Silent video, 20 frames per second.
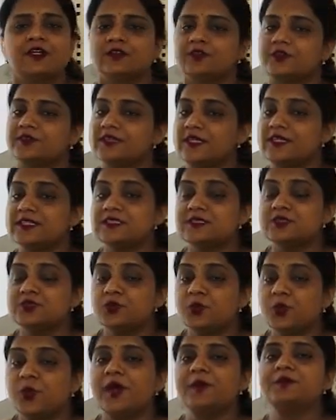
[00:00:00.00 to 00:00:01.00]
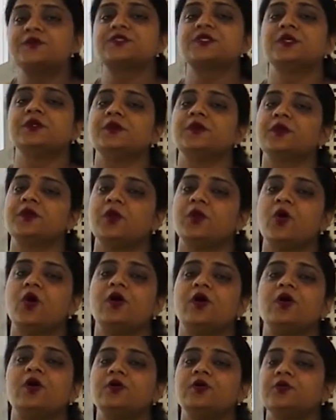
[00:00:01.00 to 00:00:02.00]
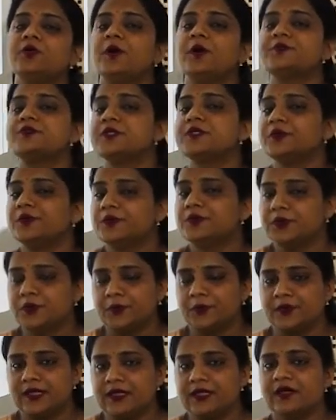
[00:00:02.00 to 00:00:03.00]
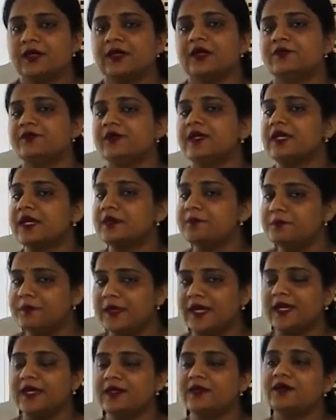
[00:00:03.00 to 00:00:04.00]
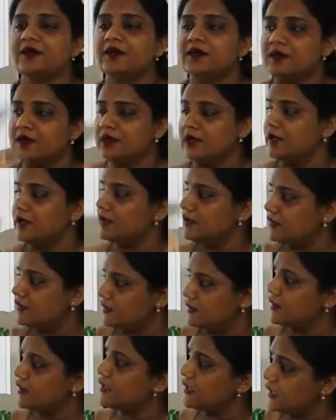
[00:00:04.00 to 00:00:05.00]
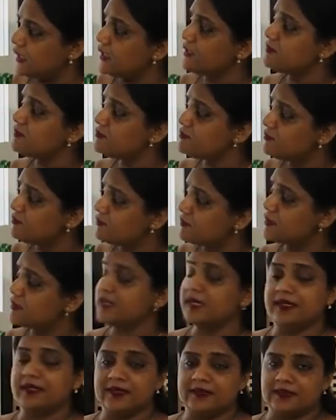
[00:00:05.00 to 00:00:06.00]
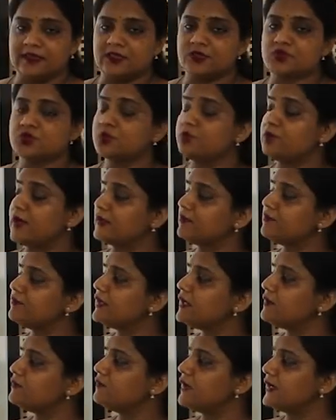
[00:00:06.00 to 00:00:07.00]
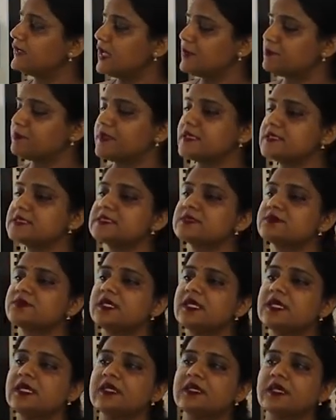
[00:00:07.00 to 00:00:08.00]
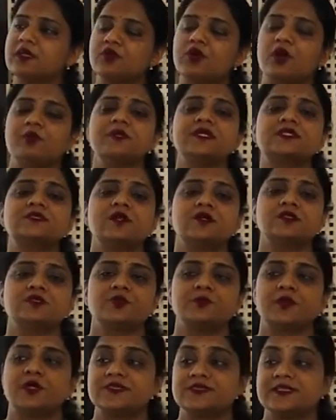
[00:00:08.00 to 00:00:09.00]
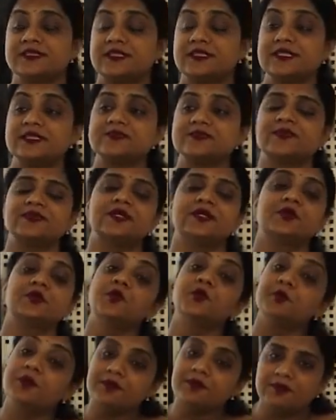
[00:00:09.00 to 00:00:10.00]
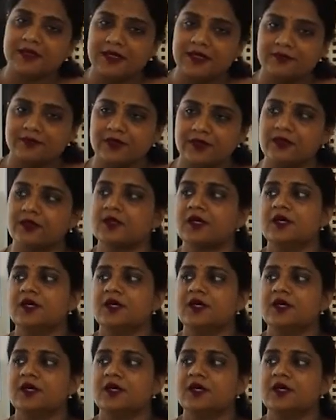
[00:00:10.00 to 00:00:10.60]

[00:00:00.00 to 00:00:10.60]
So there is no absolute law or no absolute theory we can make in reality. So what happens in economics also, because it deals with the human behavior,